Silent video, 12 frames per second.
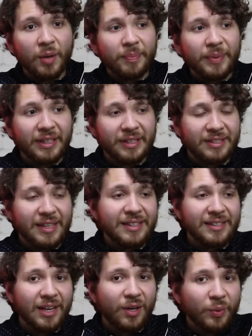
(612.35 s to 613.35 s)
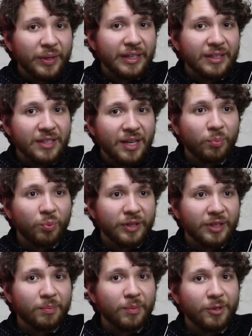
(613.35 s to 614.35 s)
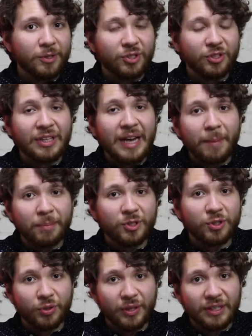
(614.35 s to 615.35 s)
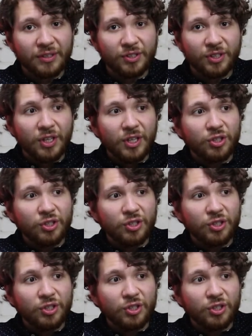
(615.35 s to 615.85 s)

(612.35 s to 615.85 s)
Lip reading: because that's how we end up with the most snapped strings.